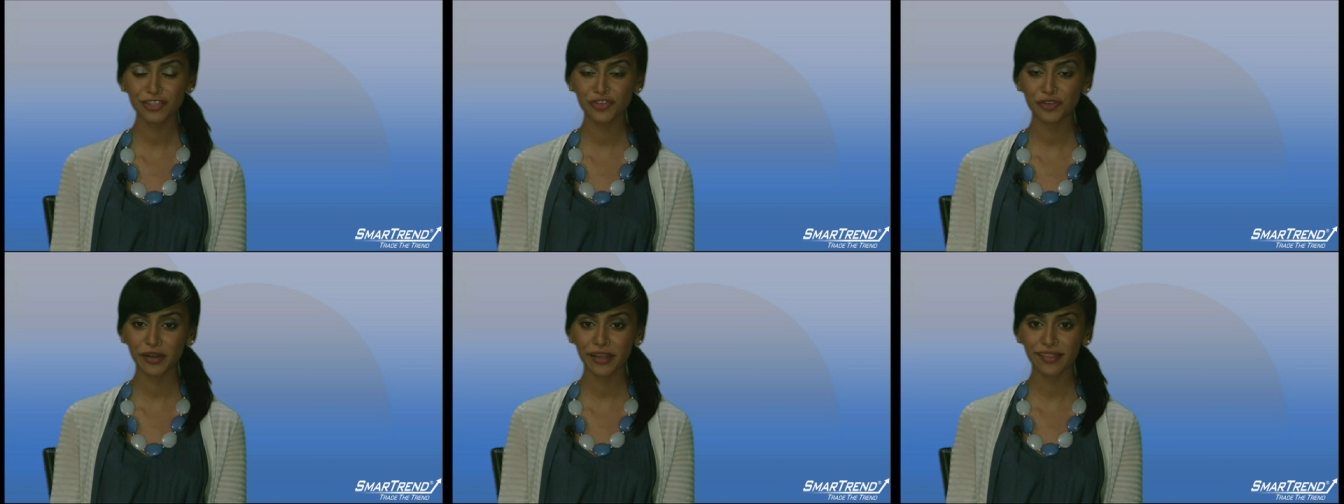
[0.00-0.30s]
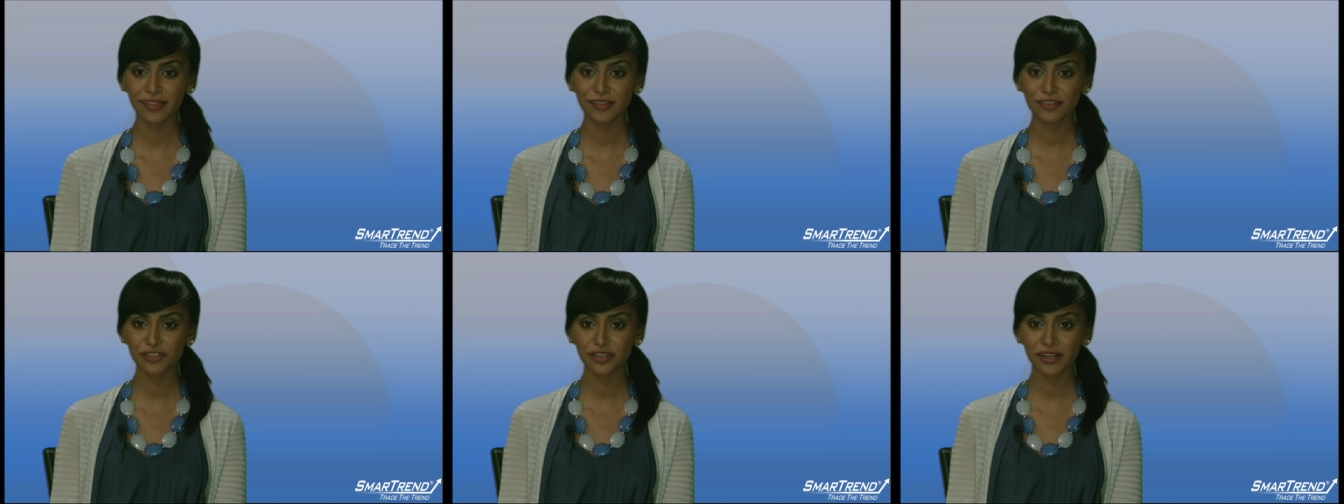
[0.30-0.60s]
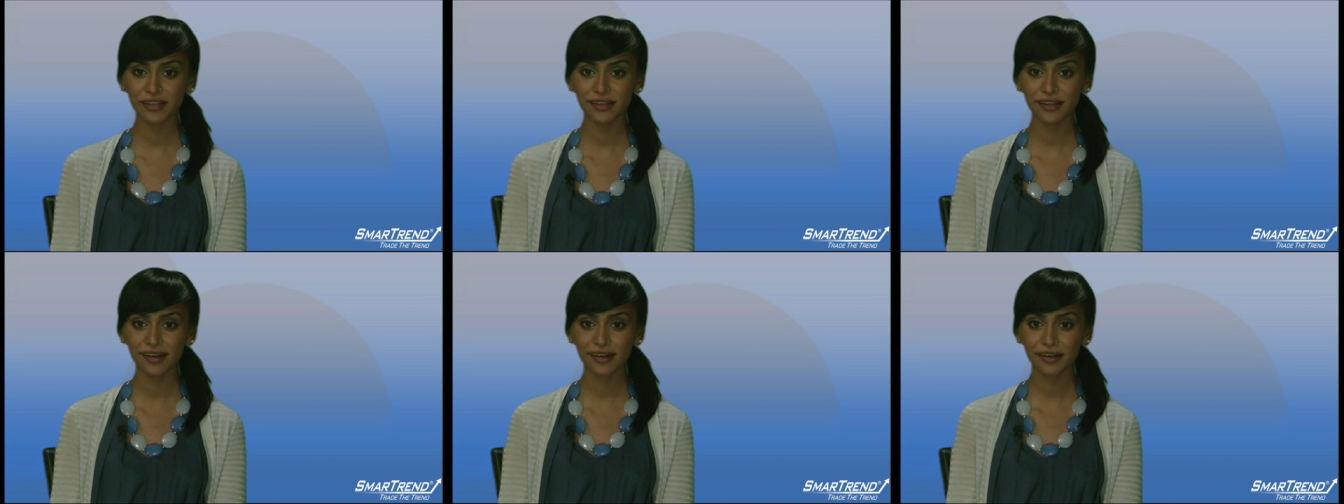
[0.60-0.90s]

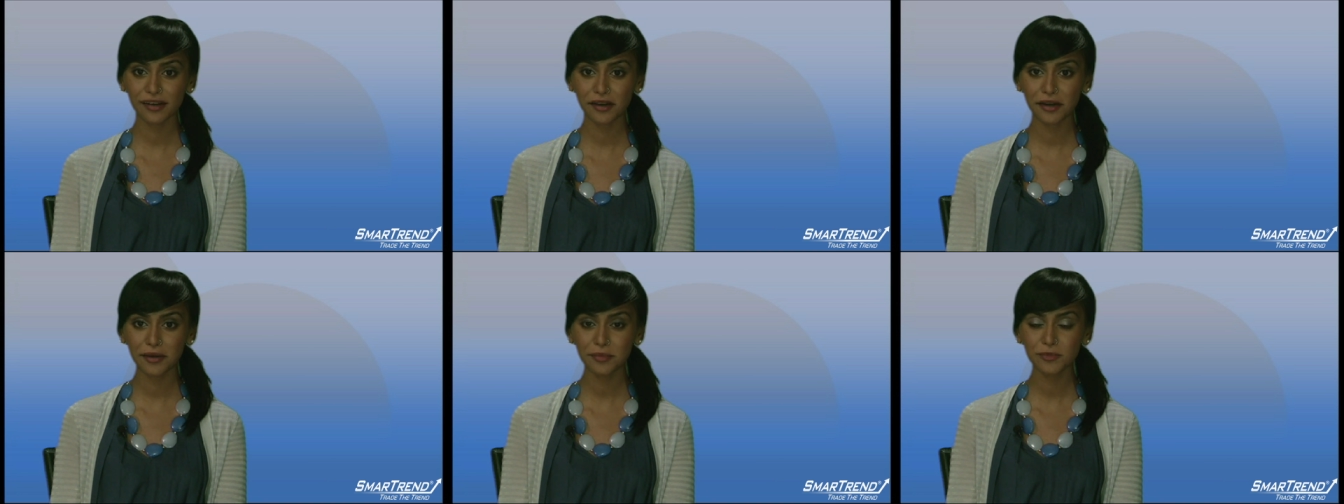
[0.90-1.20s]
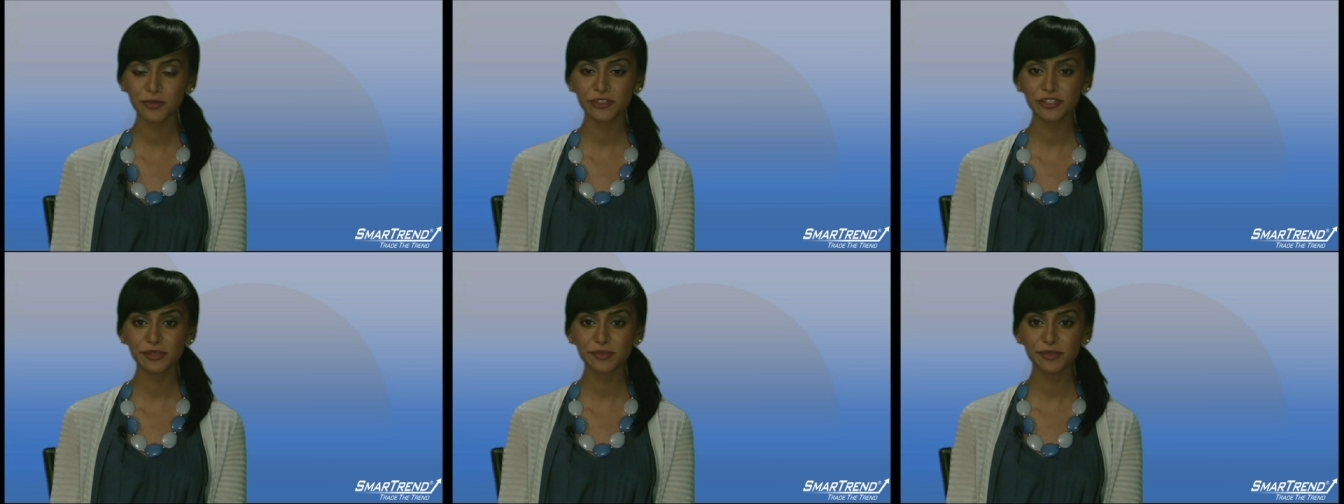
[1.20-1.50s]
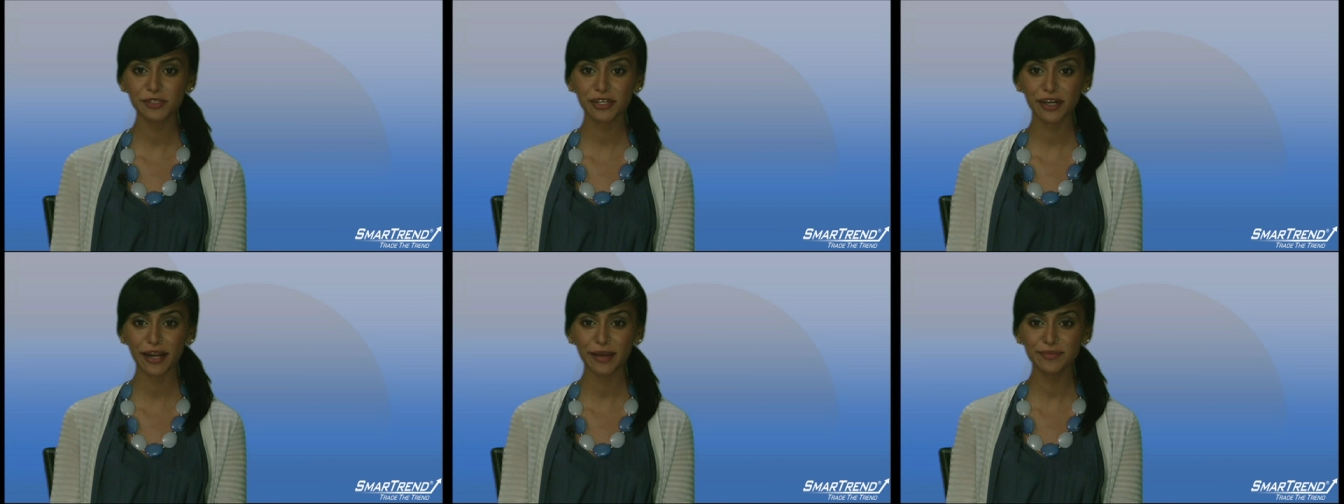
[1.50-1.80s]
tradethetrend.com, or
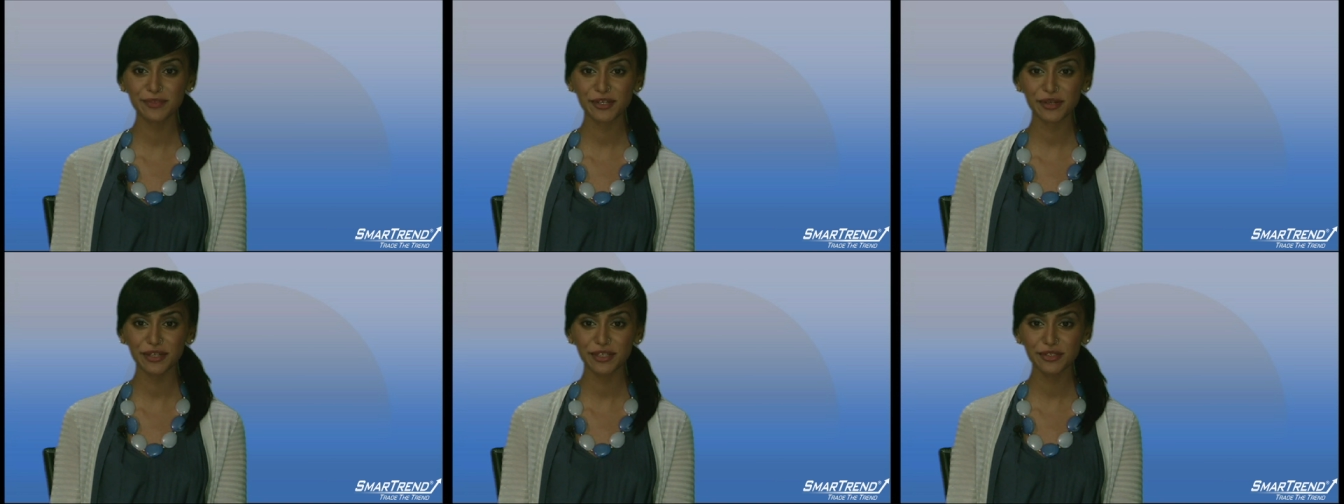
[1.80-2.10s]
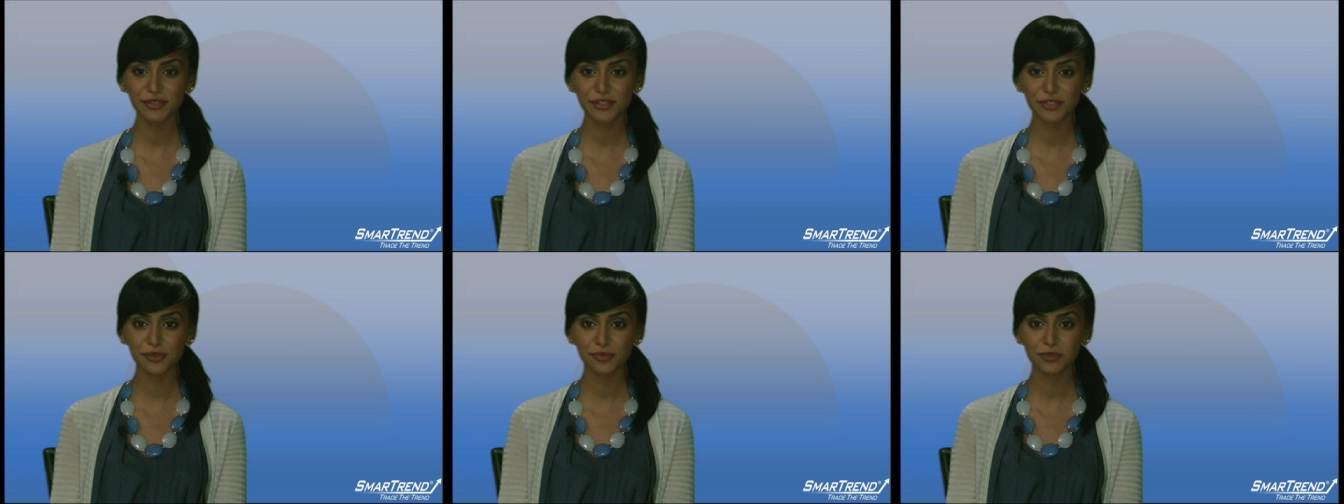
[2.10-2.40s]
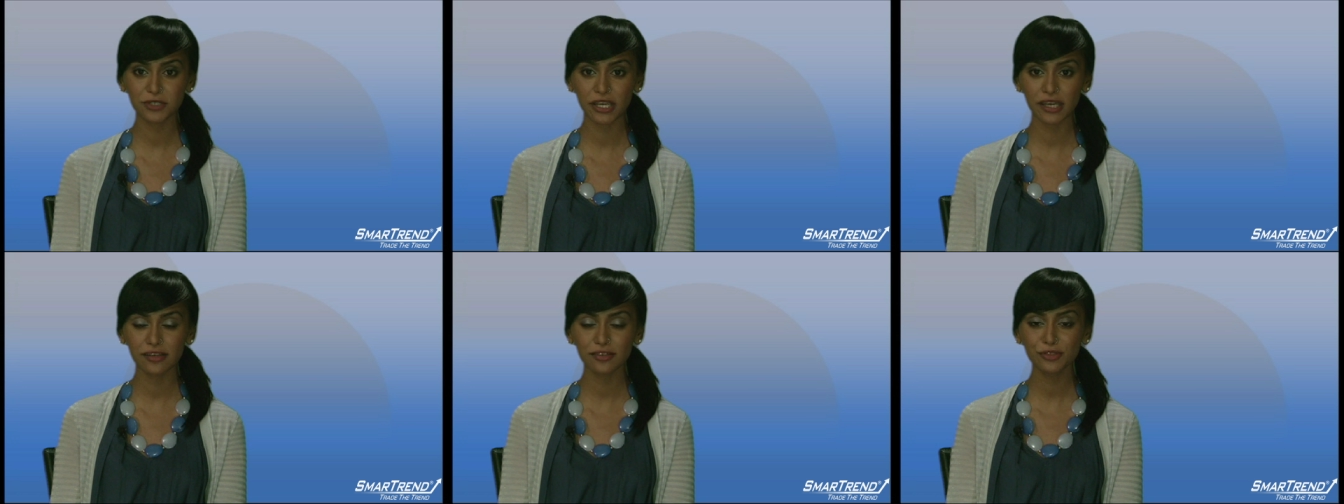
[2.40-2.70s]
subscribe to our YouTube
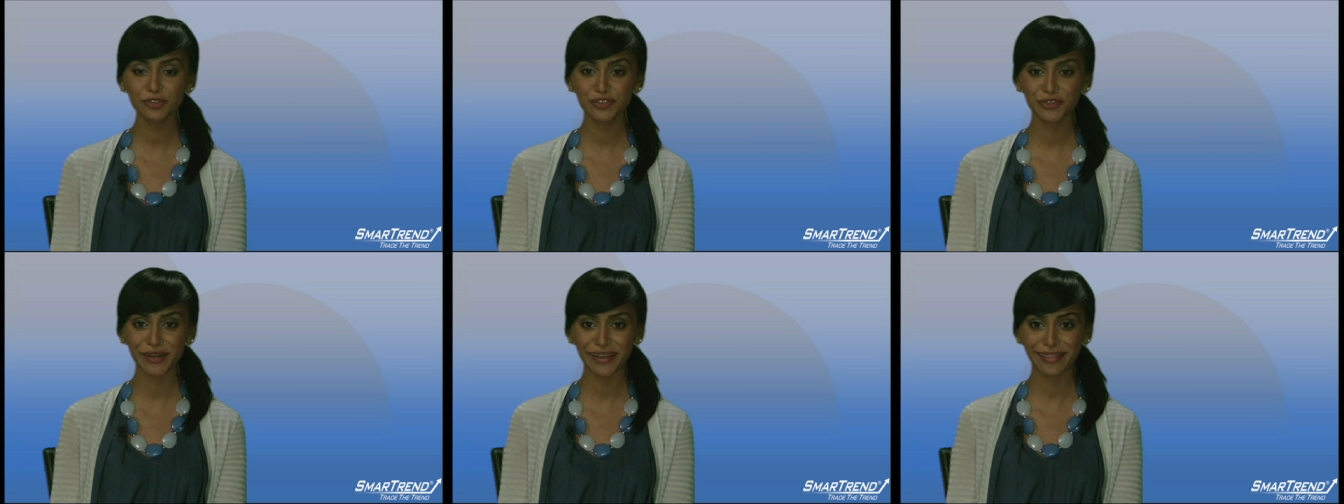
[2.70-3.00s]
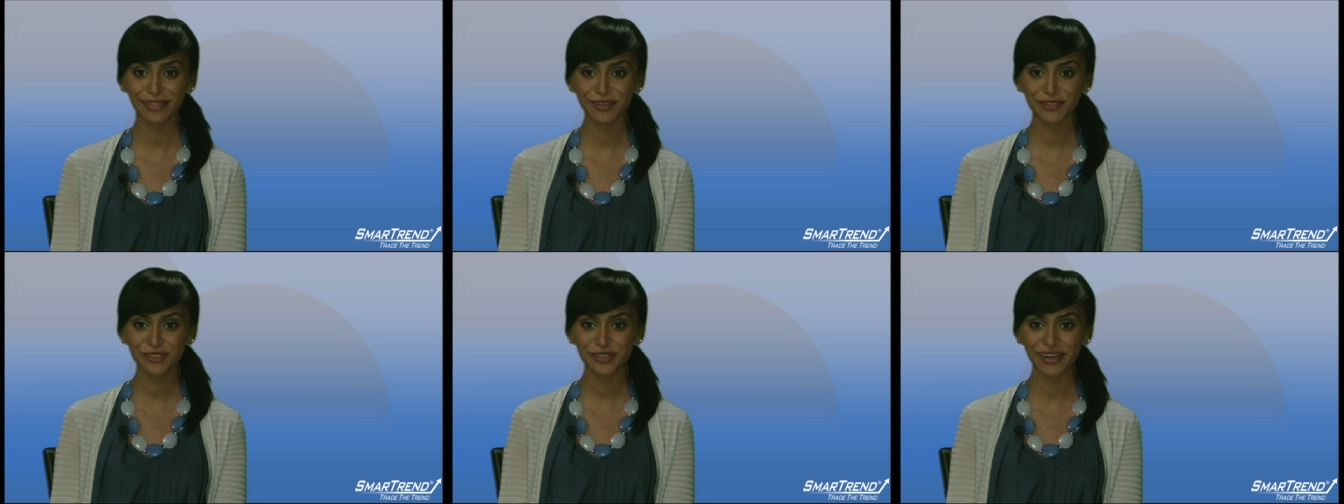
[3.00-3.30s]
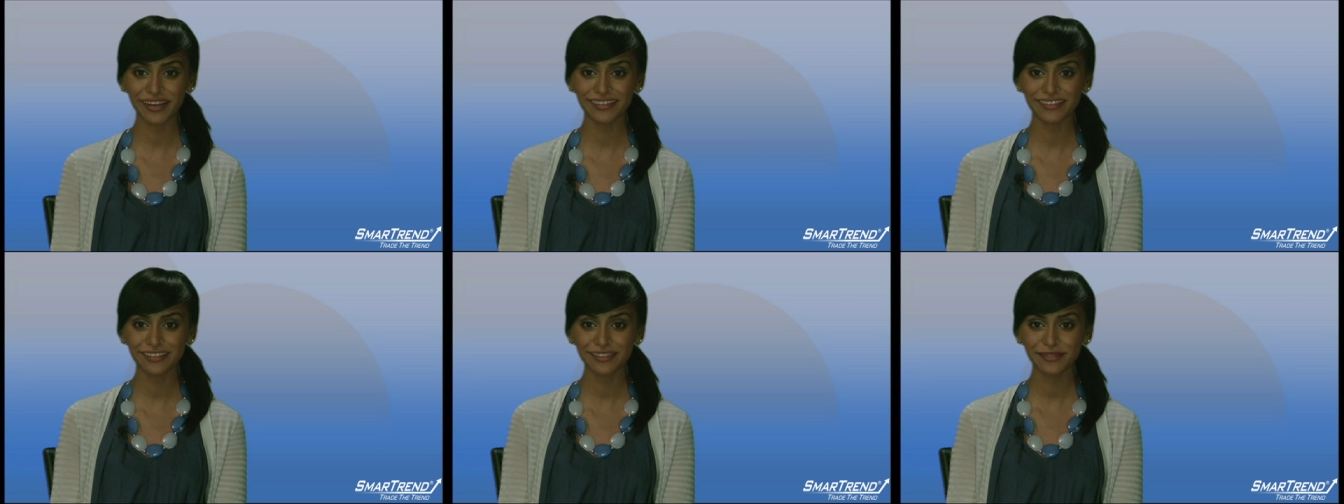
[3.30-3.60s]
channel, Trade the
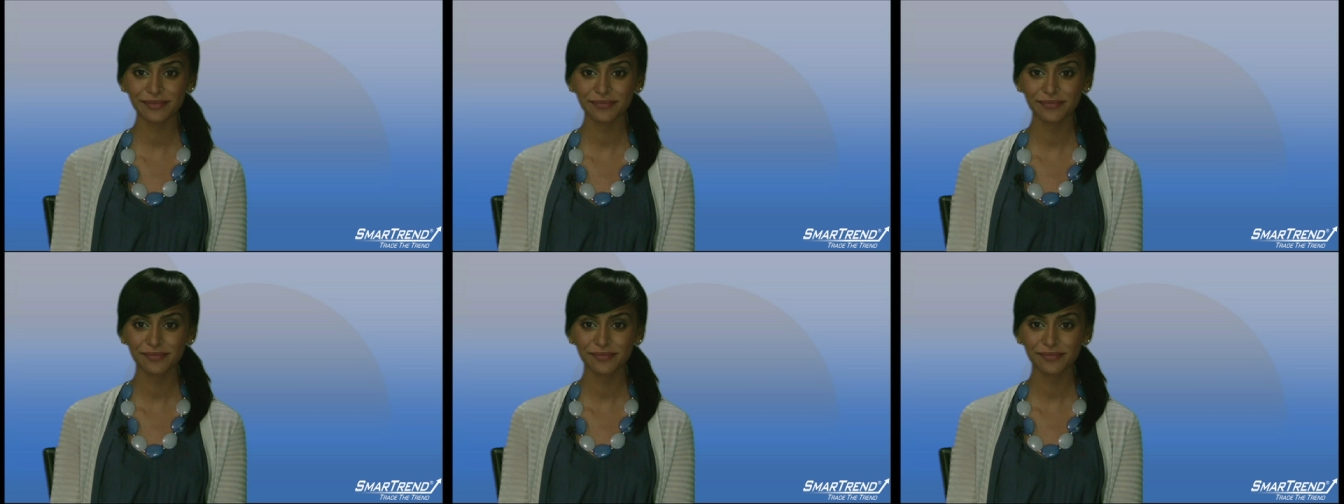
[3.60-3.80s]
Trend.